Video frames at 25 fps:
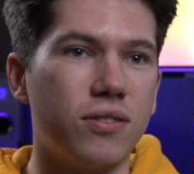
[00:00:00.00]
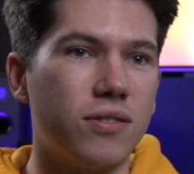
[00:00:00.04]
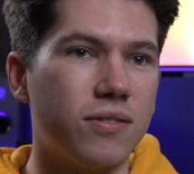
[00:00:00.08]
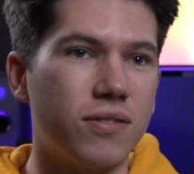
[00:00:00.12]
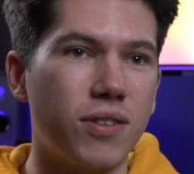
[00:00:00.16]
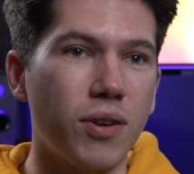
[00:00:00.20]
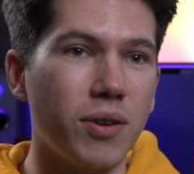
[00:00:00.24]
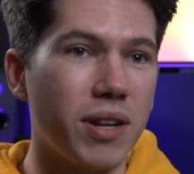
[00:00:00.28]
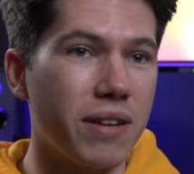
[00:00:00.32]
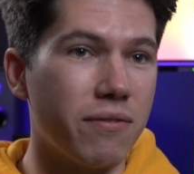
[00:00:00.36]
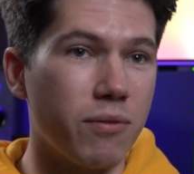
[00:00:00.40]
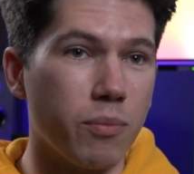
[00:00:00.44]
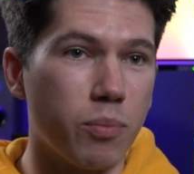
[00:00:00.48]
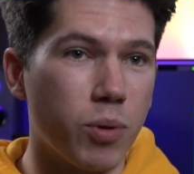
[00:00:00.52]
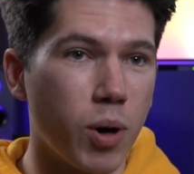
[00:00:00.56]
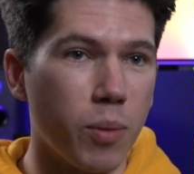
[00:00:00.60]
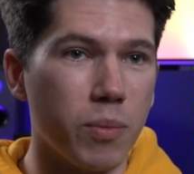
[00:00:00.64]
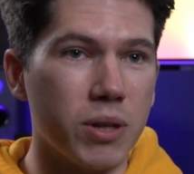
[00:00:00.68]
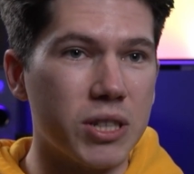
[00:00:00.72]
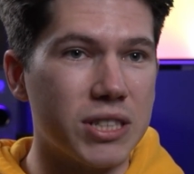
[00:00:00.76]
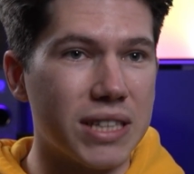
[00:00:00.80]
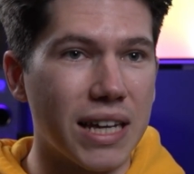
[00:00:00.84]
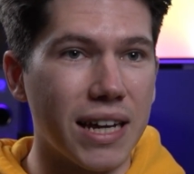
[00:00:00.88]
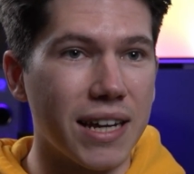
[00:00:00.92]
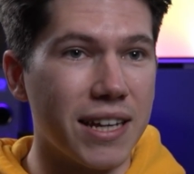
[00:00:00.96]
don't even
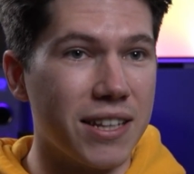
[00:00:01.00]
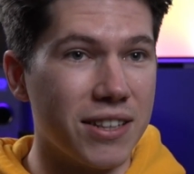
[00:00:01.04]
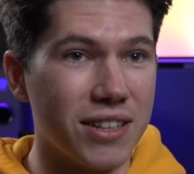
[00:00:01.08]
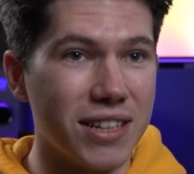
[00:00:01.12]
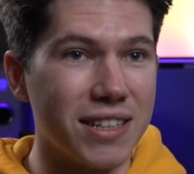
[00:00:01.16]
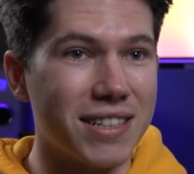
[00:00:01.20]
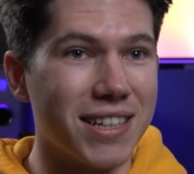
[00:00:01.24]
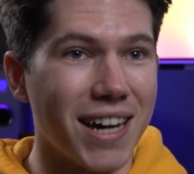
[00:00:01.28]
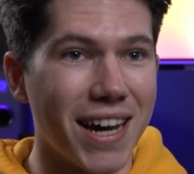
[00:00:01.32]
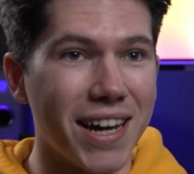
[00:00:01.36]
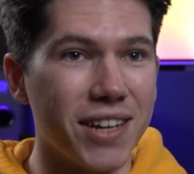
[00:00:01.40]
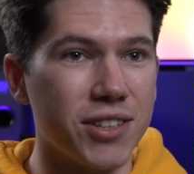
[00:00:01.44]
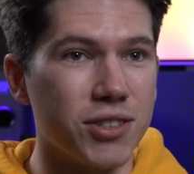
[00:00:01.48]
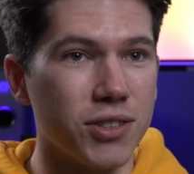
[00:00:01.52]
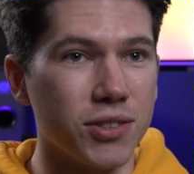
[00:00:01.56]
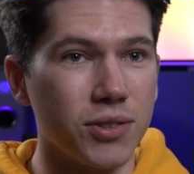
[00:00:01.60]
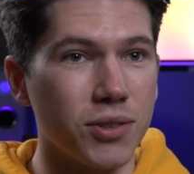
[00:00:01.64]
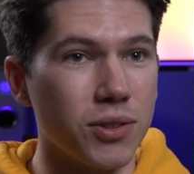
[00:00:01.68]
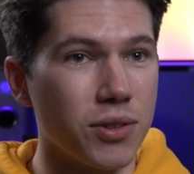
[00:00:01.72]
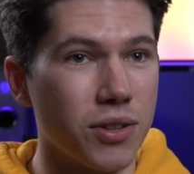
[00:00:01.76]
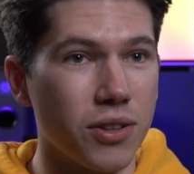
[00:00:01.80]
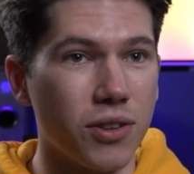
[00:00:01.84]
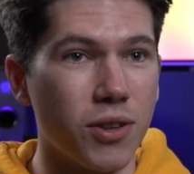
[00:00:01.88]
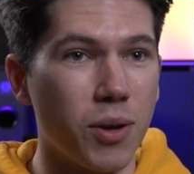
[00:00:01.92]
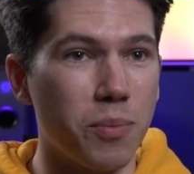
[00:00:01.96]
promise that in the title
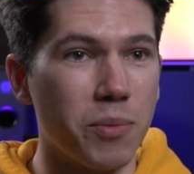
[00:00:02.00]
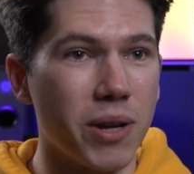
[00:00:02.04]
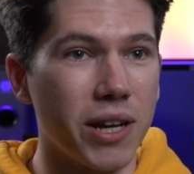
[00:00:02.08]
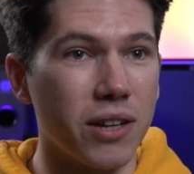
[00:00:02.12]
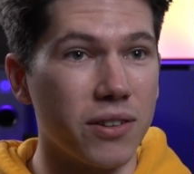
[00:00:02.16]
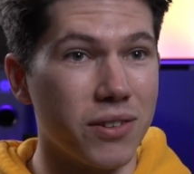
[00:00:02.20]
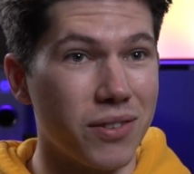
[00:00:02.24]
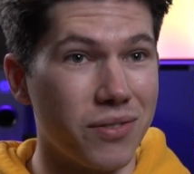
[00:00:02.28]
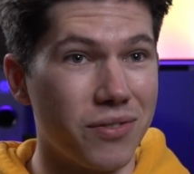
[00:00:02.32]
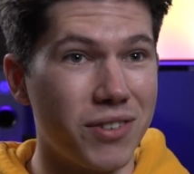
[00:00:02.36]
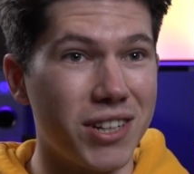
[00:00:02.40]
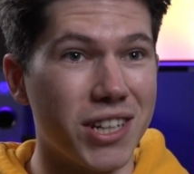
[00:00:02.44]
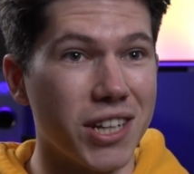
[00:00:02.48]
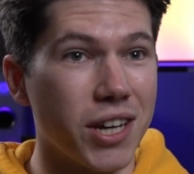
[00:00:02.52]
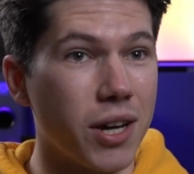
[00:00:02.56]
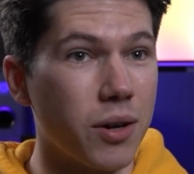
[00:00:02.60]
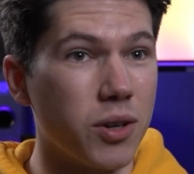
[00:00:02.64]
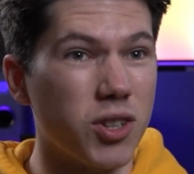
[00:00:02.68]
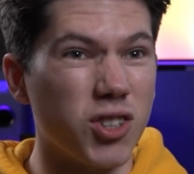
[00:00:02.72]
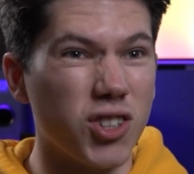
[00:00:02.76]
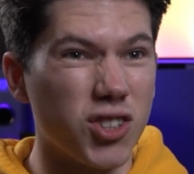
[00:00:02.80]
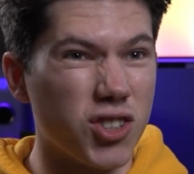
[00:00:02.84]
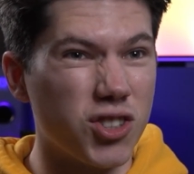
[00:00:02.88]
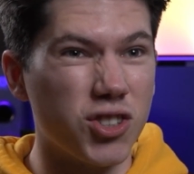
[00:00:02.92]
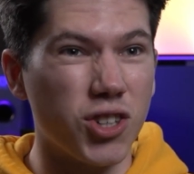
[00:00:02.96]
or the thumbnail of the video, you
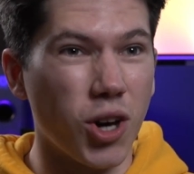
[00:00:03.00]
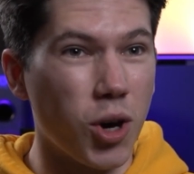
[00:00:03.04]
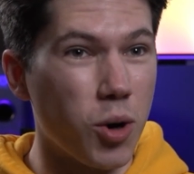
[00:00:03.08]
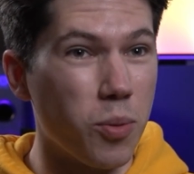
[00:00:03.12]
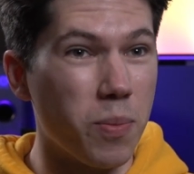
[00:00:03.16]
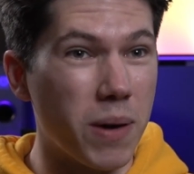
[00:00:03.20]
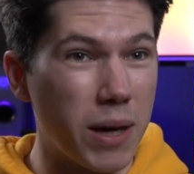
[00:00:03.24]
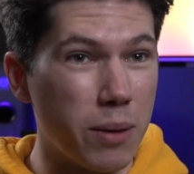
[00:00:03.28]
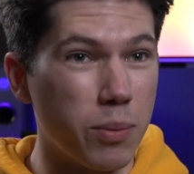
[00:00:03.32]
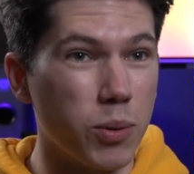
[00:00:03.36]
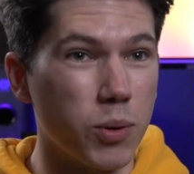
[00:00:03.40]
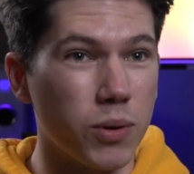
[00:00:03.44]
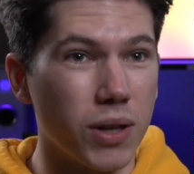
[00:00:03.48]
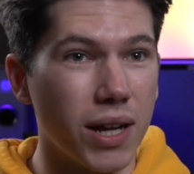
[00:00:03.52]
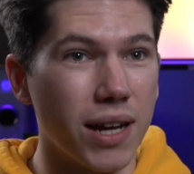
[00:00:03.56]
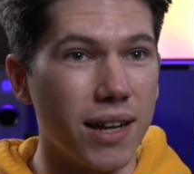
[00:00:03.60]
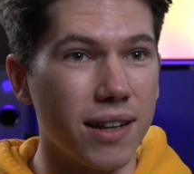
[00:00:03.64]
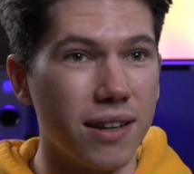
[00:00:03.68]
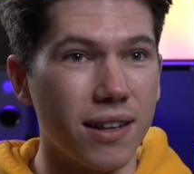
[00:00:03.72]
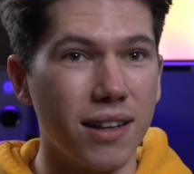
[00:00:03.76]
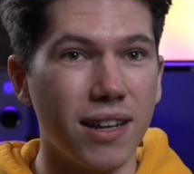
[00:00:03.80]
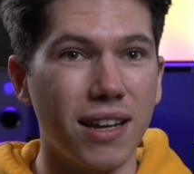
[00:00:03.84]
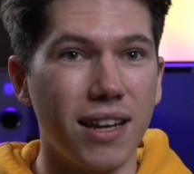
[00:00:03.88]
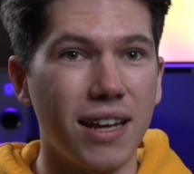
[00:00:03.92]
just show people that,